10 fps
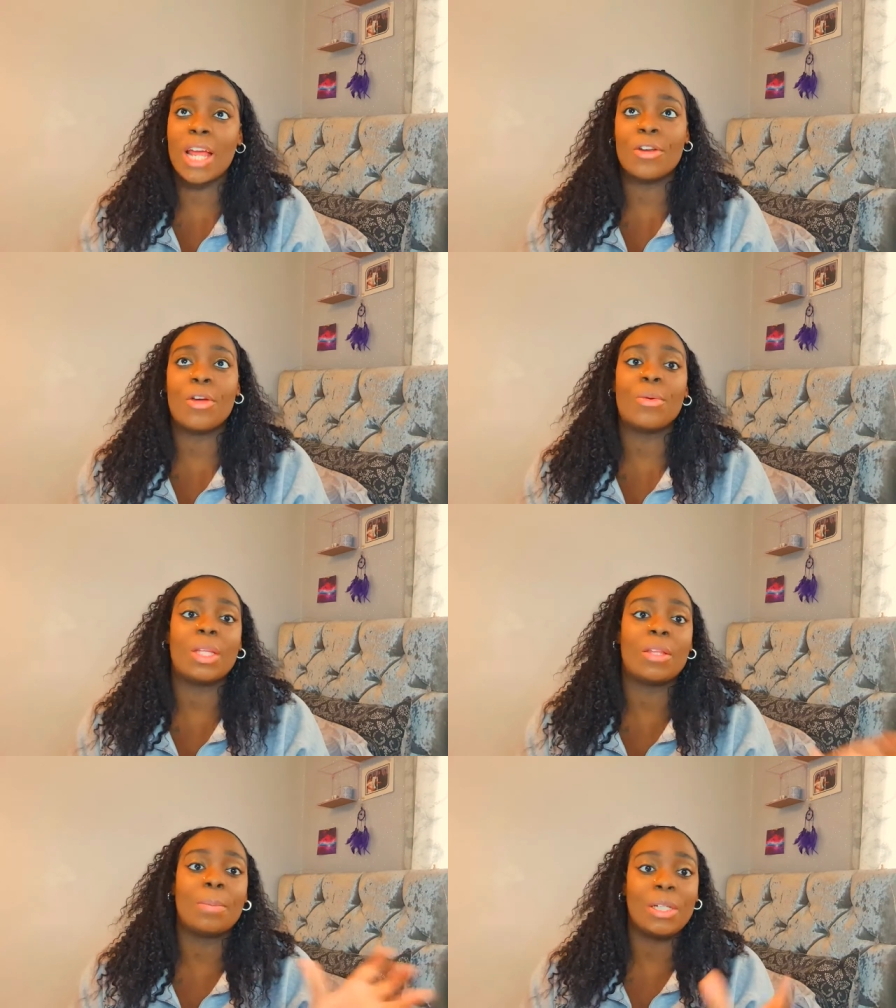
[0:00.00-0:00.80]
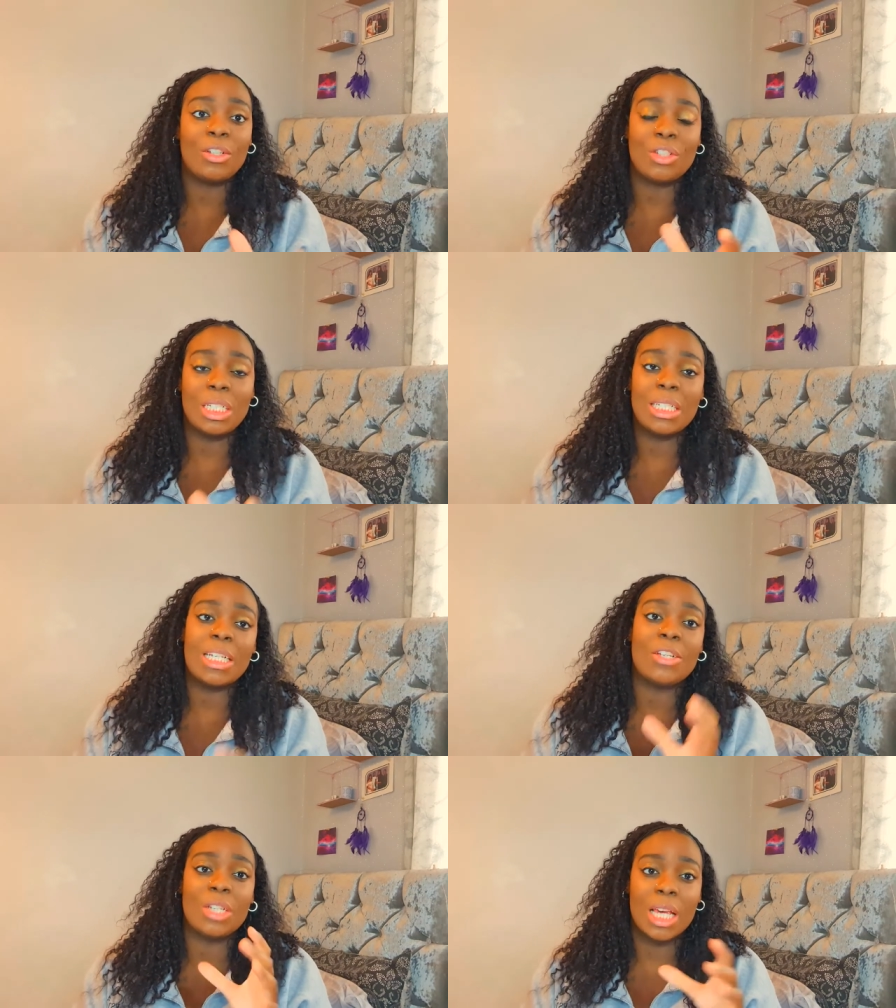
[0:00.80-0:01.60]
I know in the
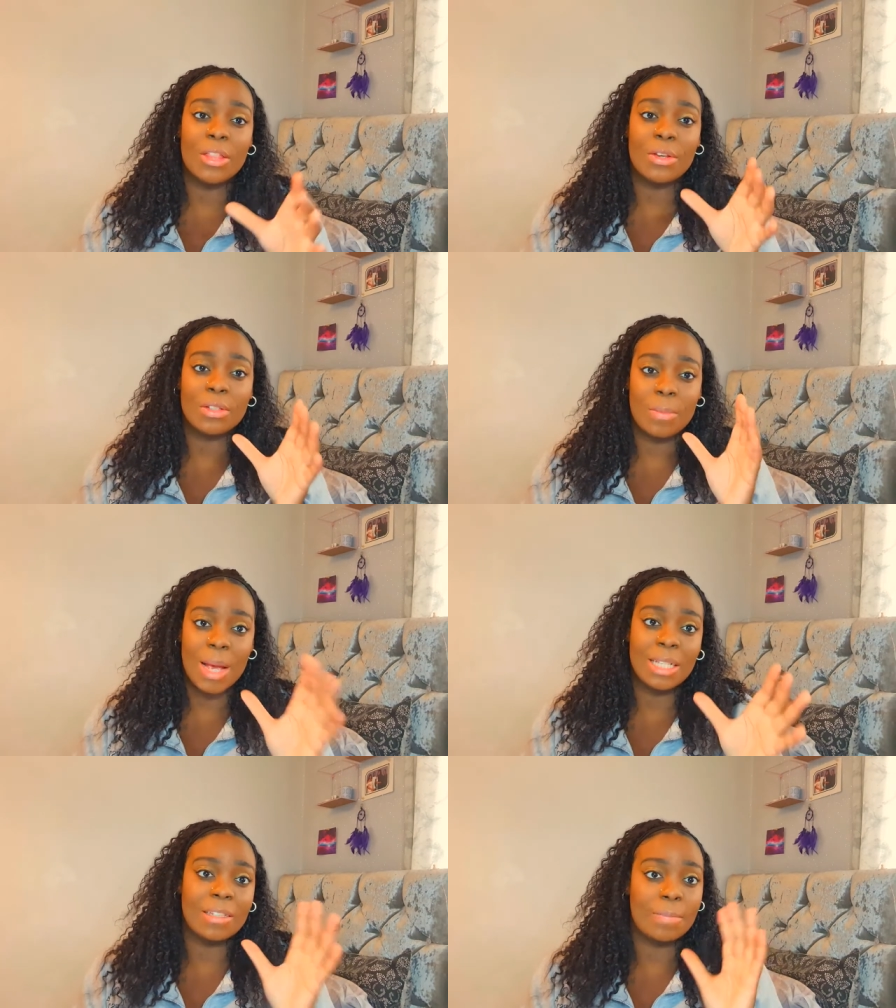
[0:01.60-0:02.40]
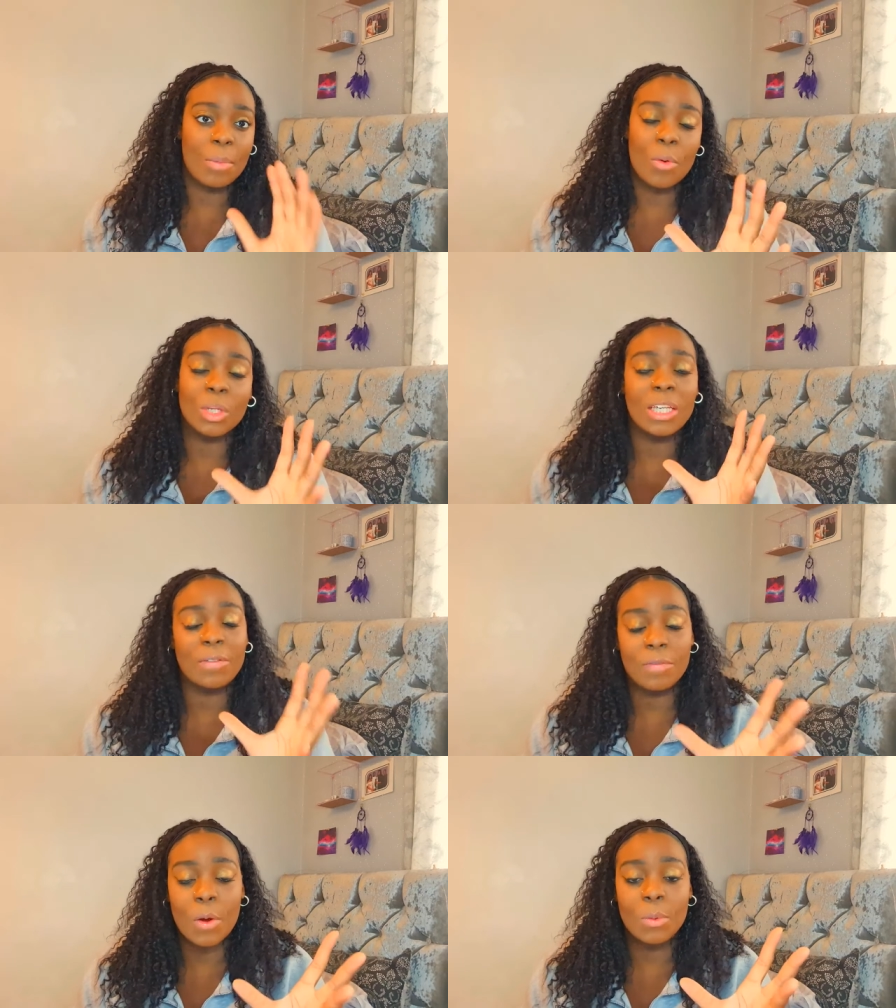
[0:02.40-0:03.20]
Pgce you get those massive bulky
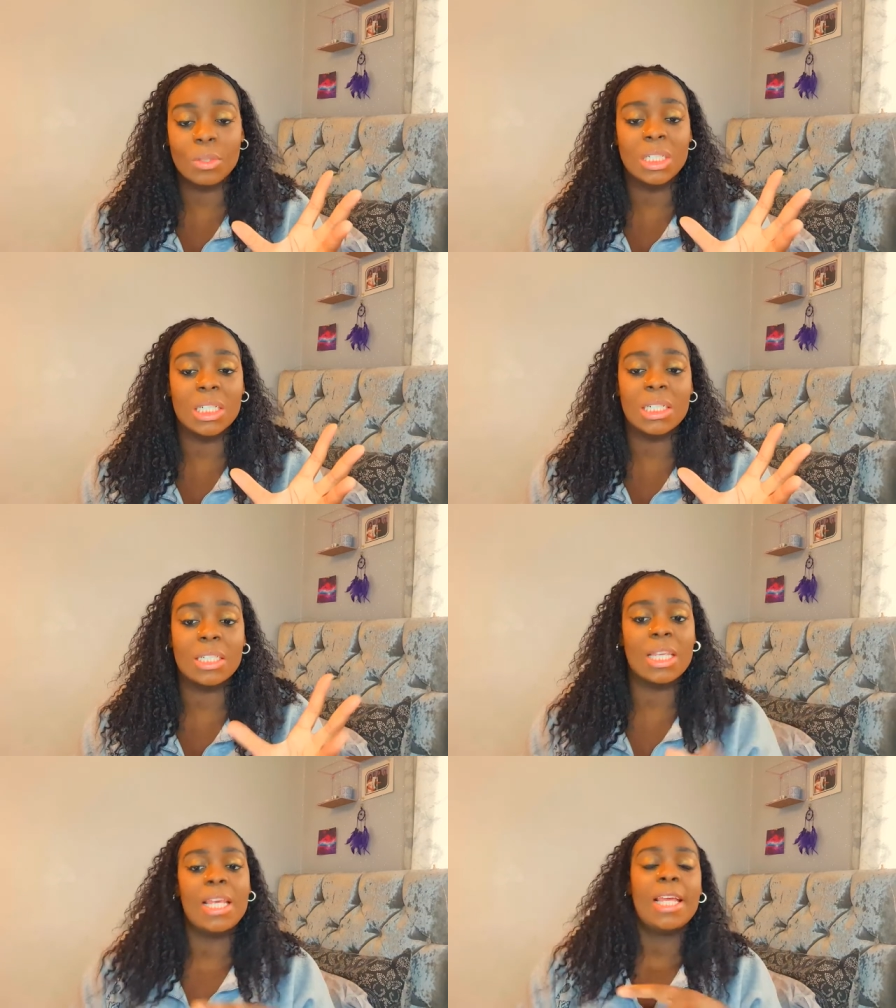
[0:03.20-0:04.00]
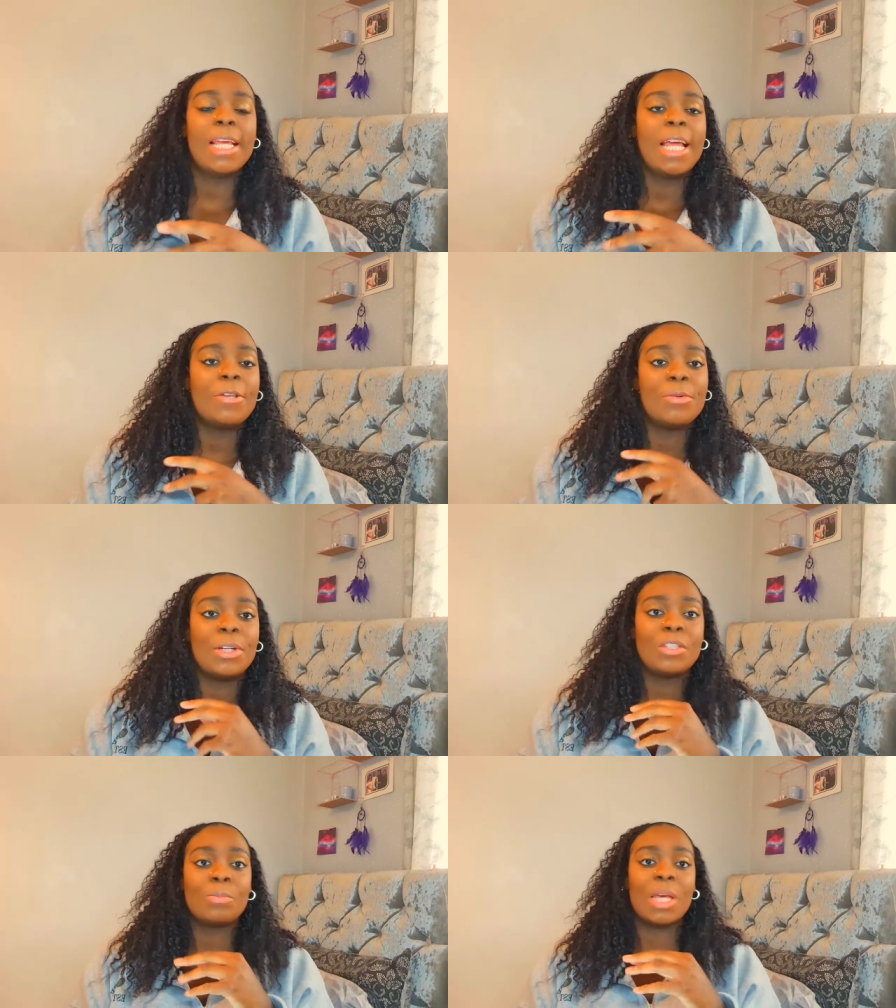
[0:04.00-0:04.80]
folders and you're
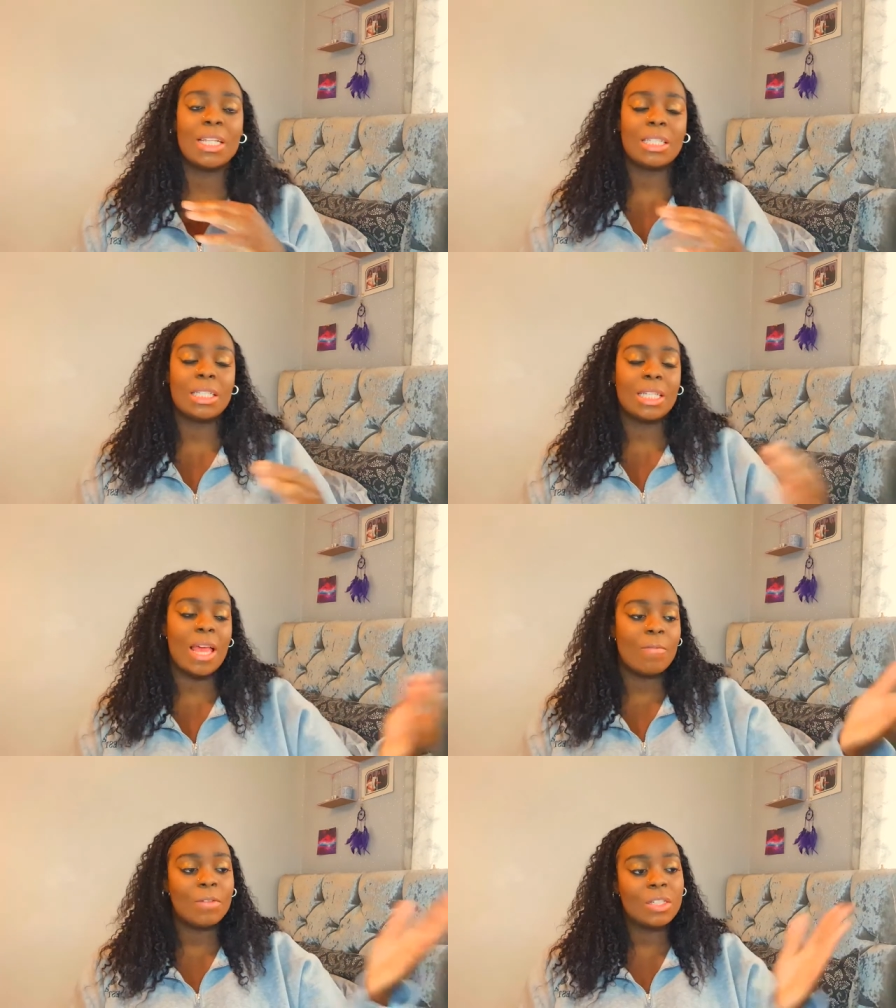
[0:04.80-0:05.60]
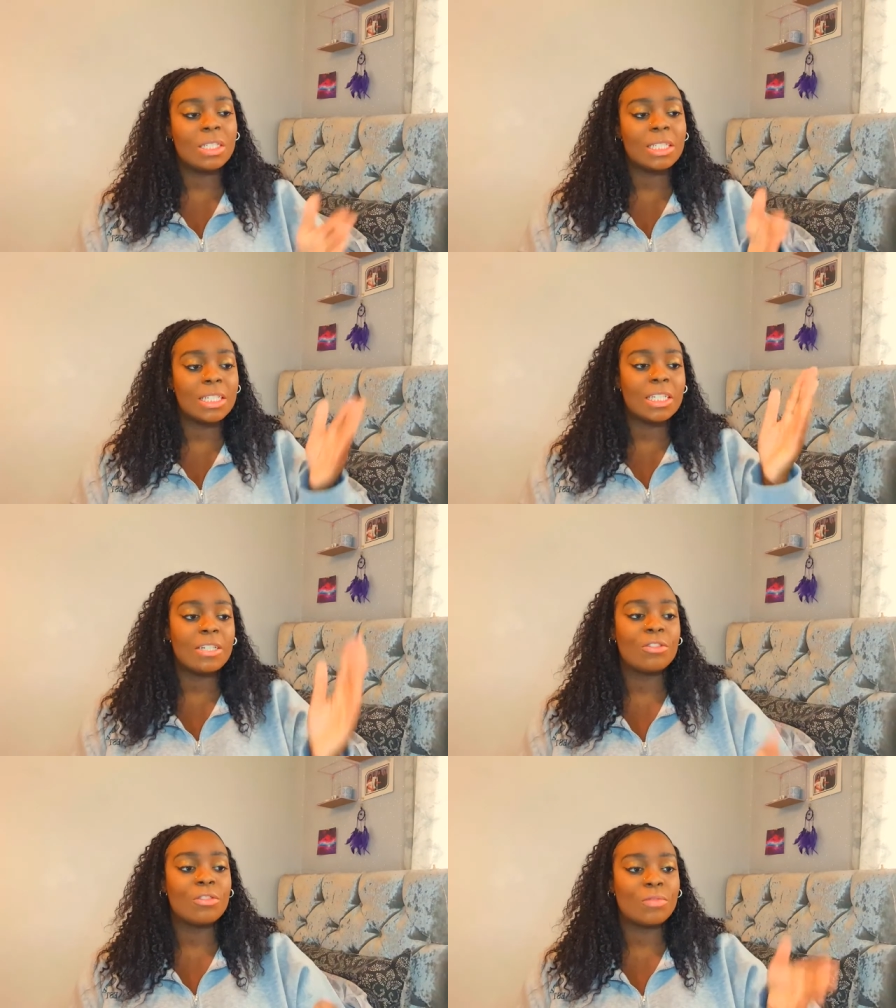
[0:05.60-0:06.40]
expected to evidence
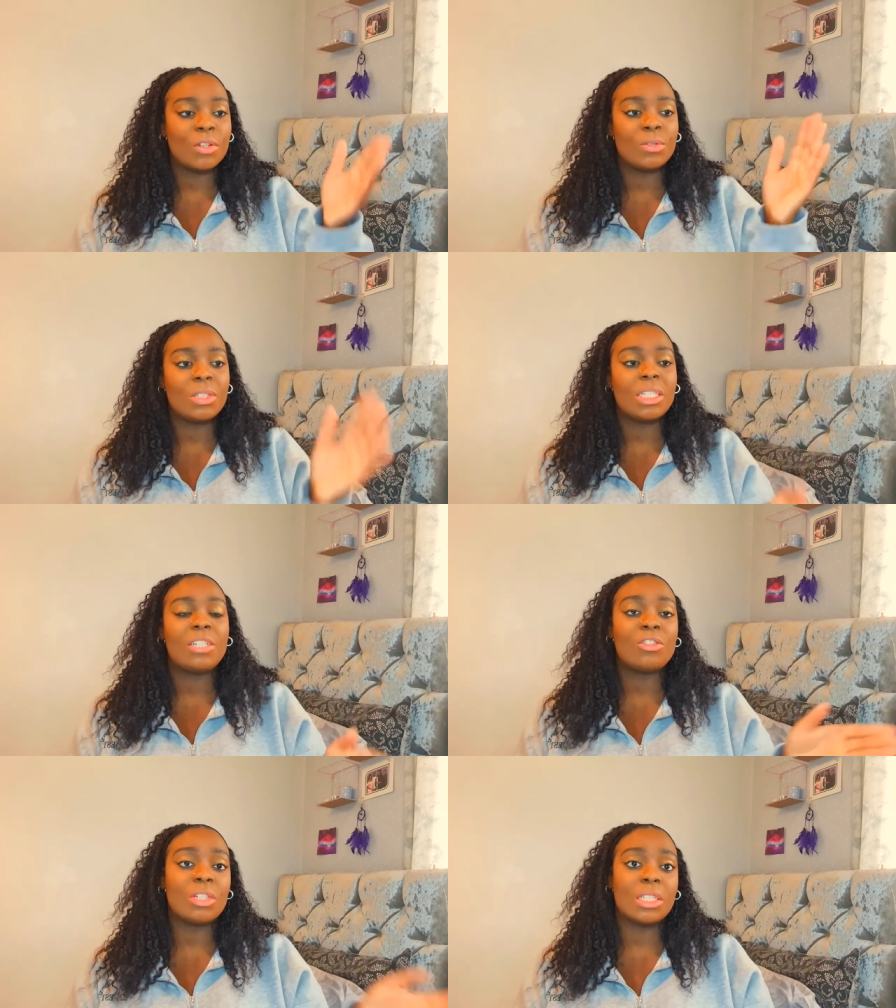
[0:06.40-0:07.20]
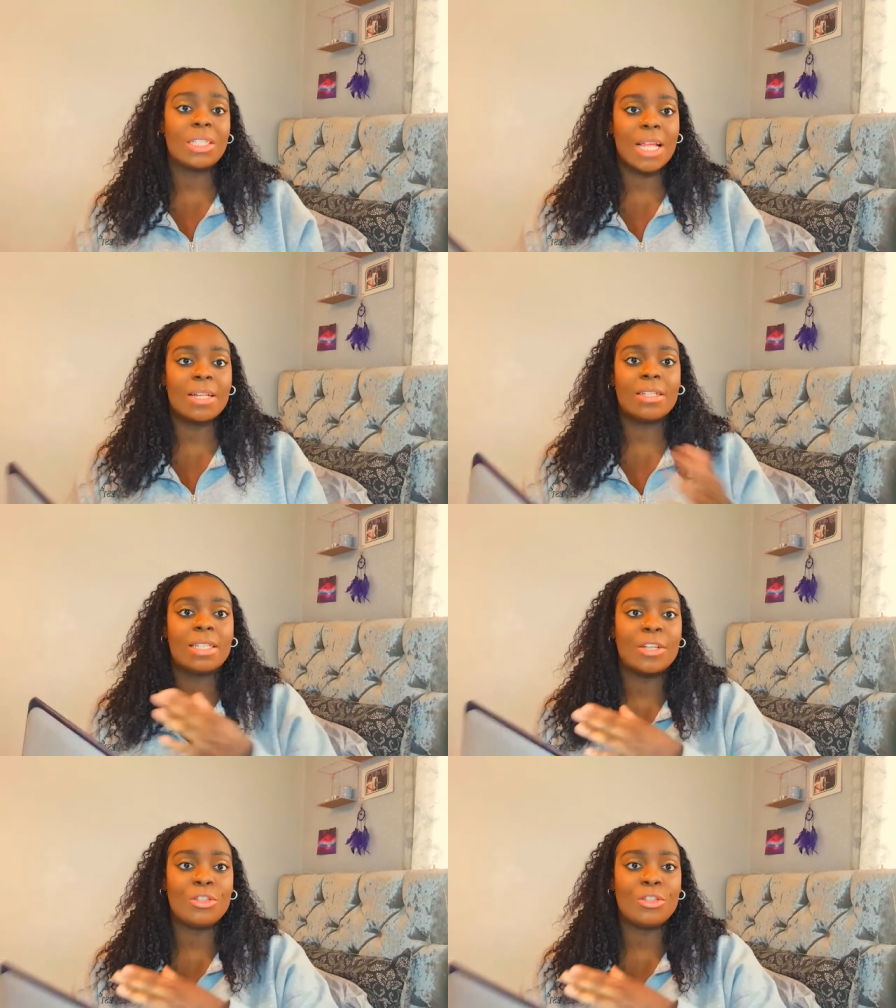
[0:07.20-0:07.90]
each of those teaching standards that